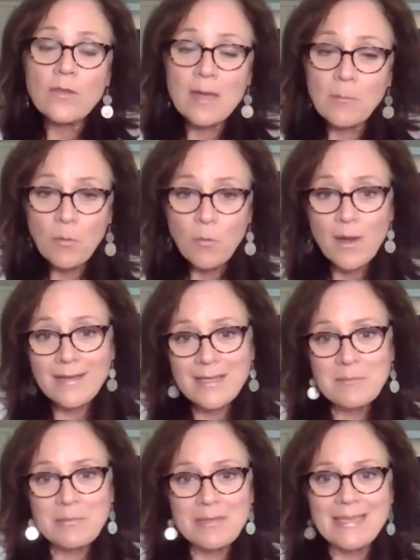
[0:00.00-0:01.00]
The number 1
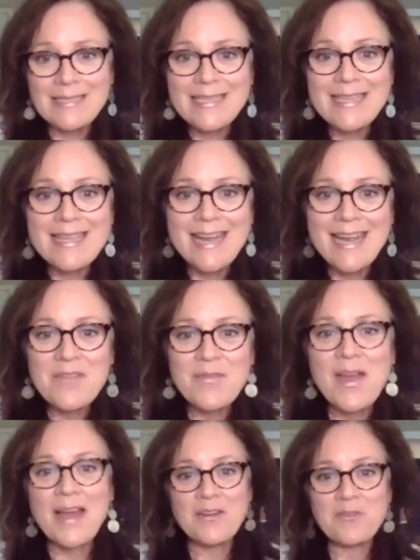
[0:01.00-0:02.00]
complaint that I have
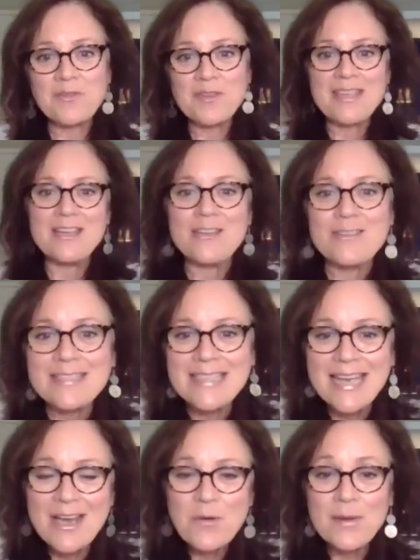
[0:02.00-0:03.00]
gotten over the years
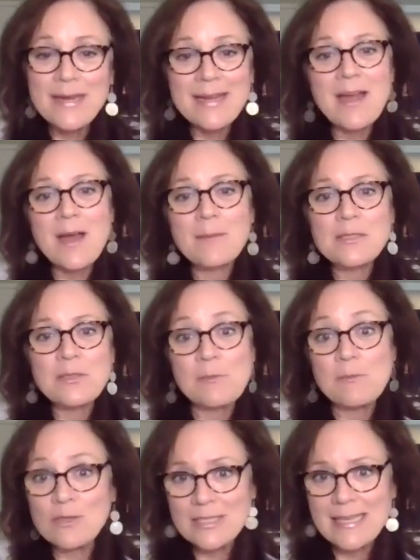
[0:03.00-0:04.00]
when it comes to
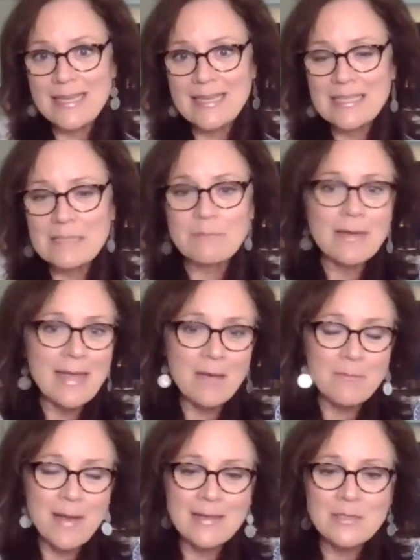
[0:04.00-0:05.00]
emergency kits, bug
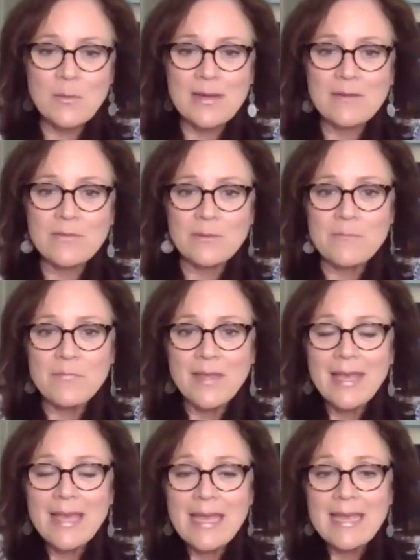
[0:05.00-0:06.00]
out bags, whatever,
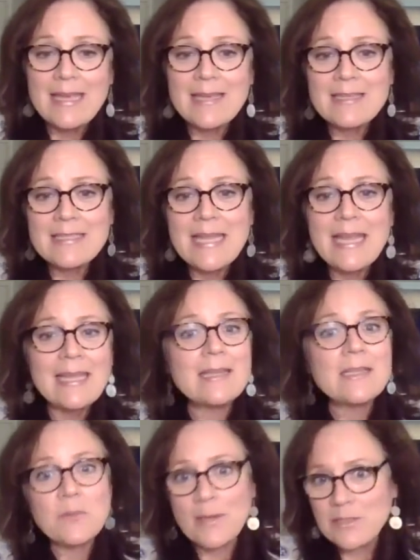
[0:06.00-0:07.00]
is
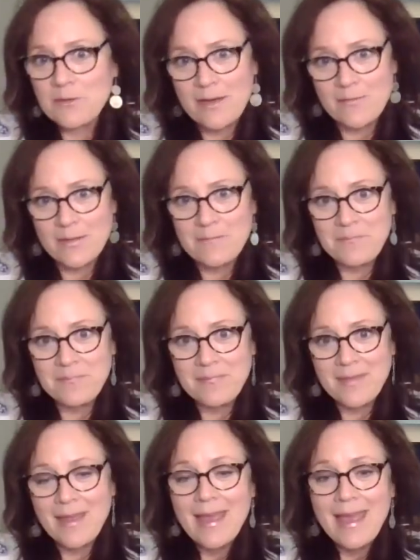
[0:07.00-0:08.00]
it is way too heavy.
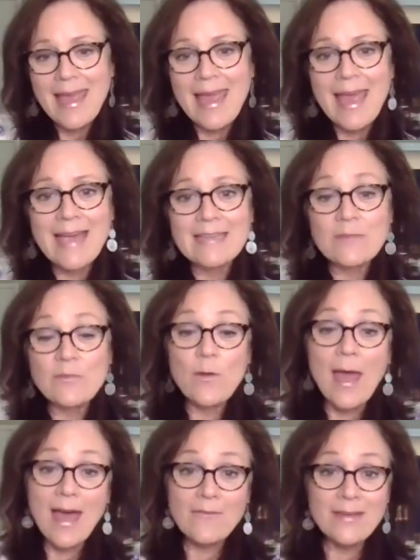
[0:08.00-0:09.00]
And if you
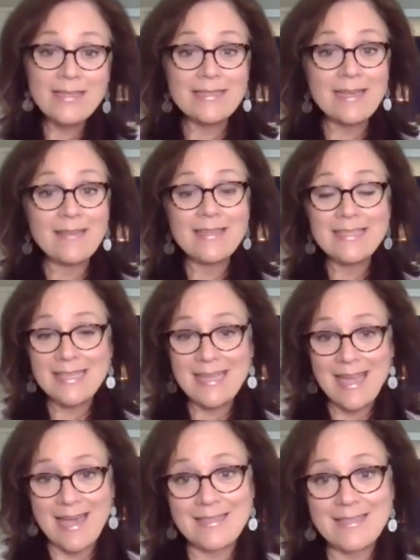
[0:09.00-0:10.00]
haven't done this
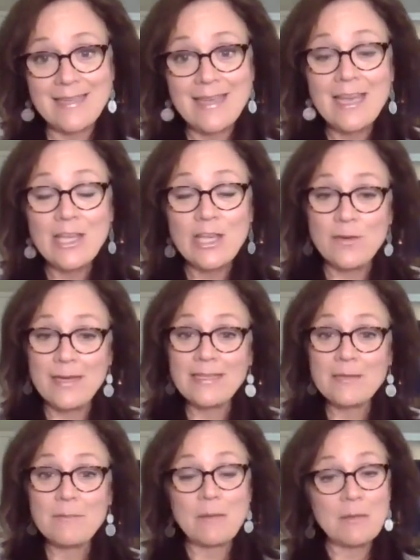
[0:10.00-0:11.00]
yet, you need
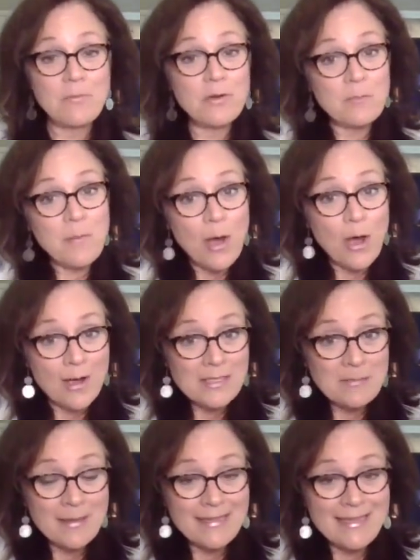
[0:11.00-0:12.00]
to maybe put a
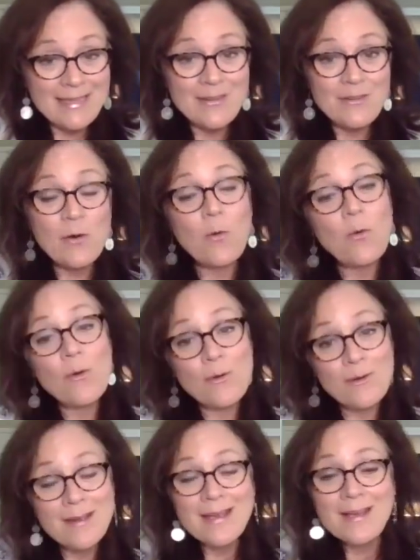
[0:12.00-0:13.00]
pause button here,
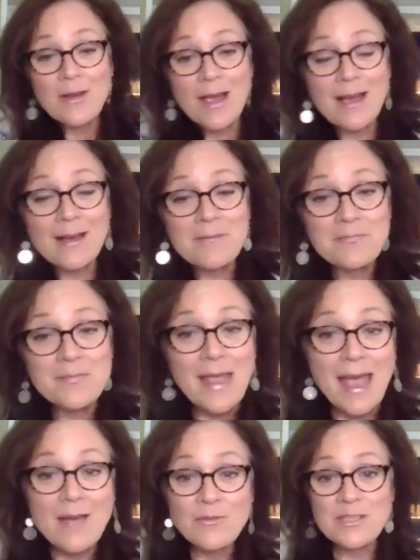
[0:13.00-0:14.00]
or
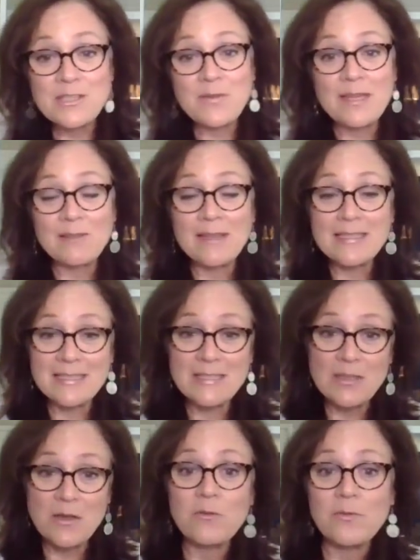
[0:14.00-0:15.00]
after this video lesson
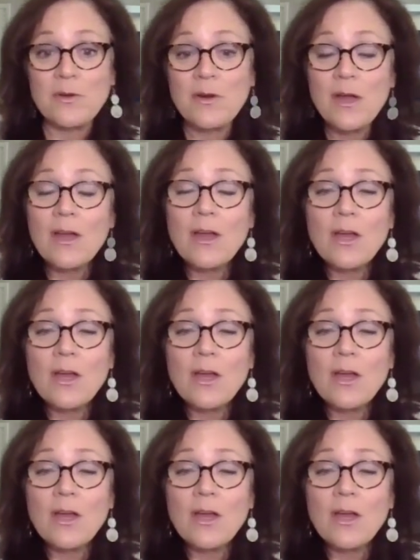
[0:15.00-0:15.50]
is over,